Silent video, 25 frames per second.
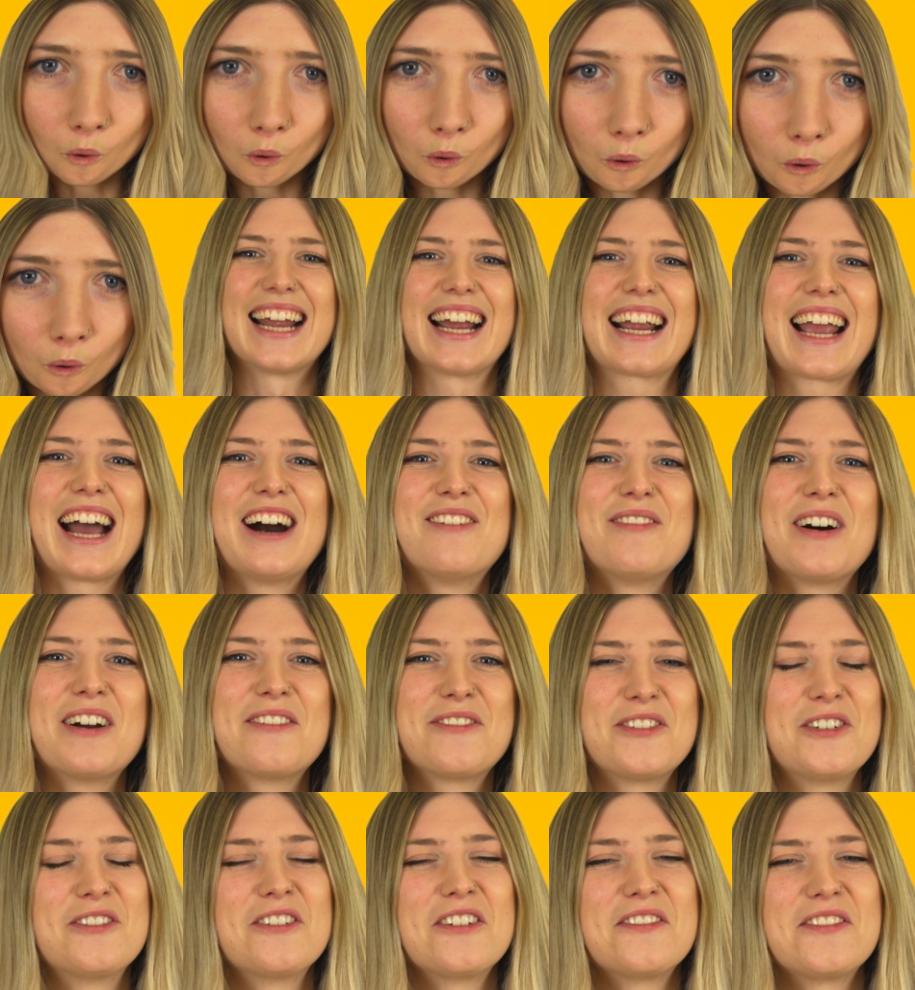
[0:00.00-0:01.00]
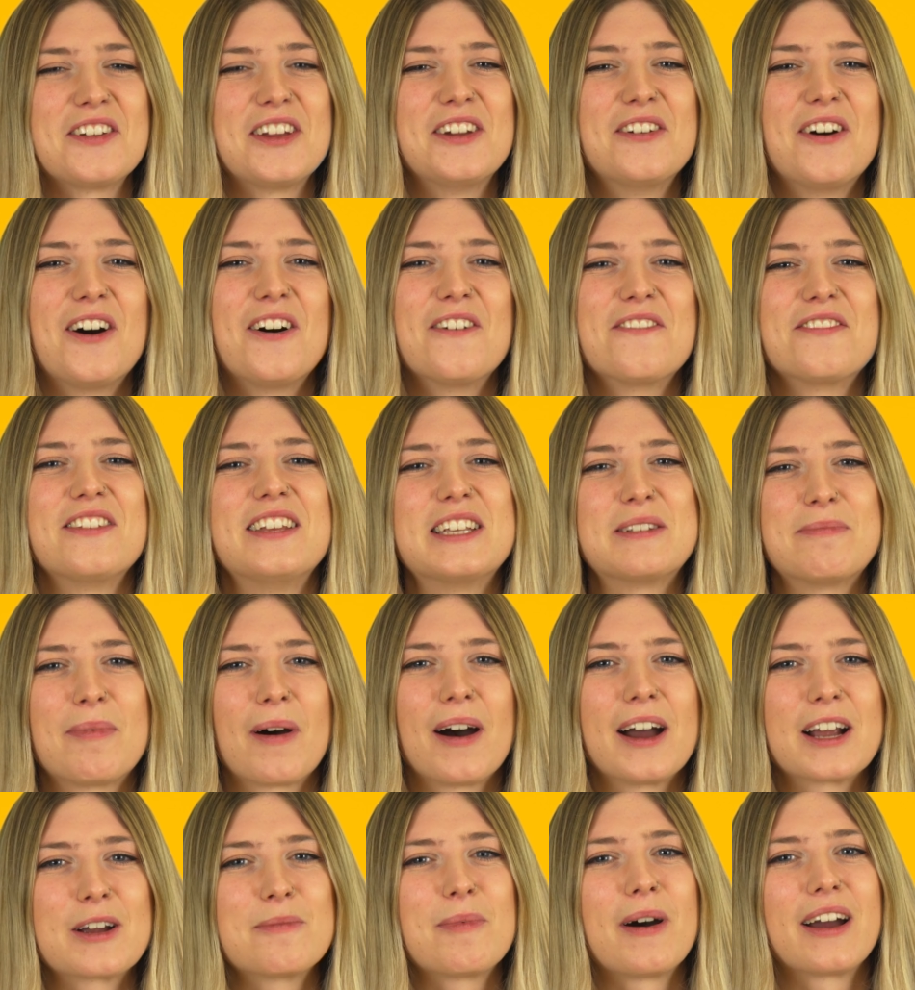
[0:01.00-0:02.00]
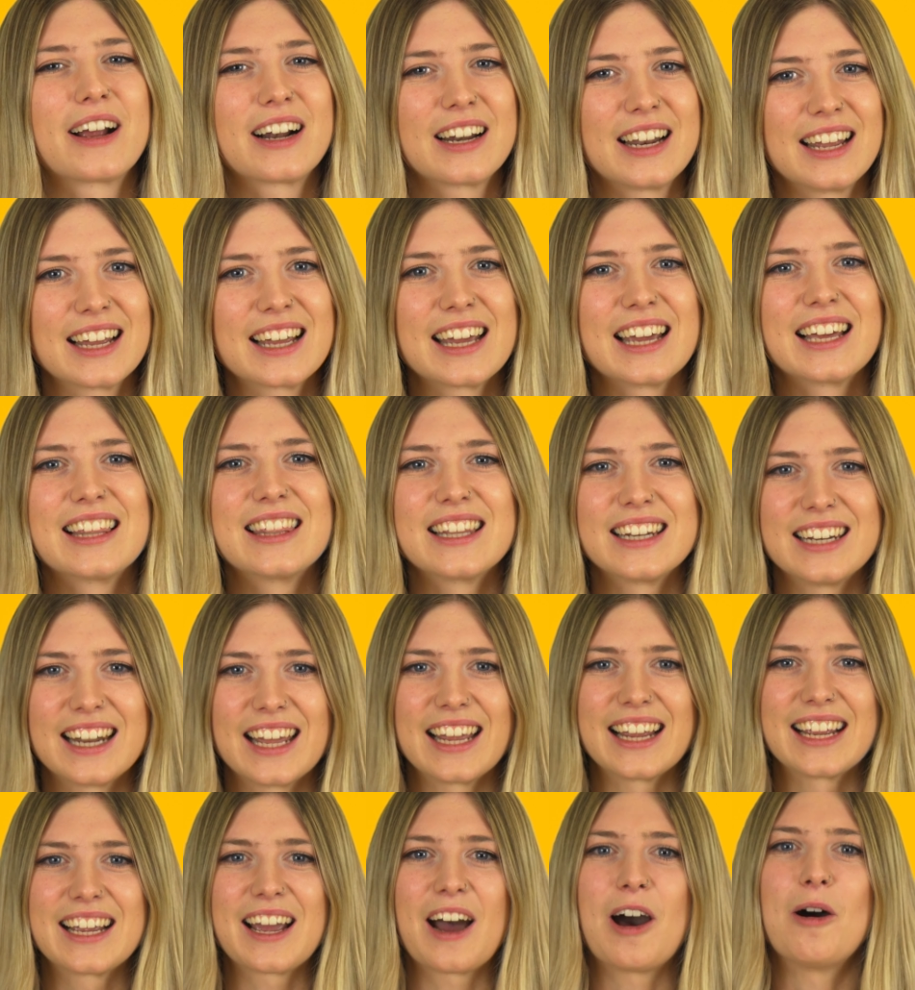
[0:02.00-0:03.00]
Check out my full review of this bike by clicking the link